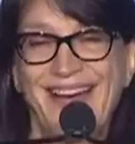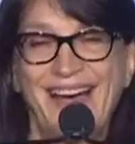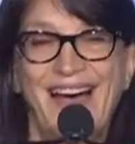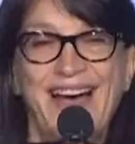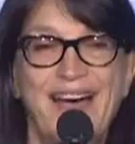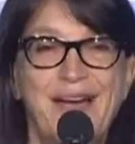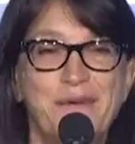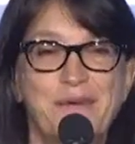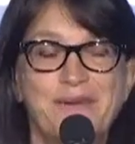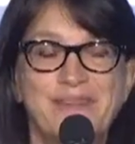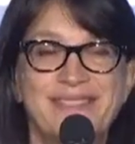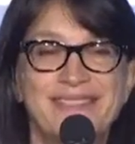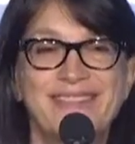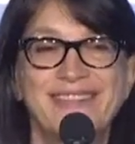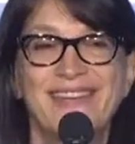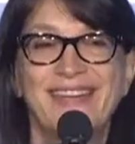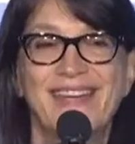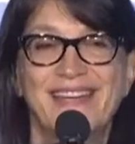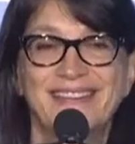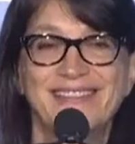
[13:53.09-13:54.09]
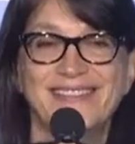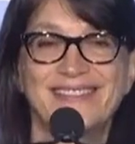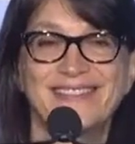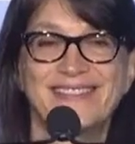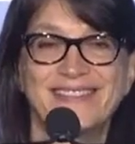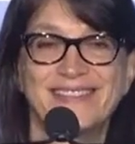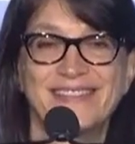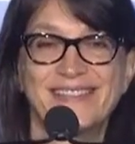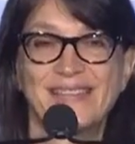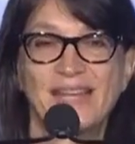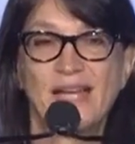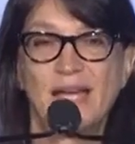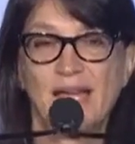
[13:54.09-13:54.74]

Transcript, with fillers: I was in ecstasy.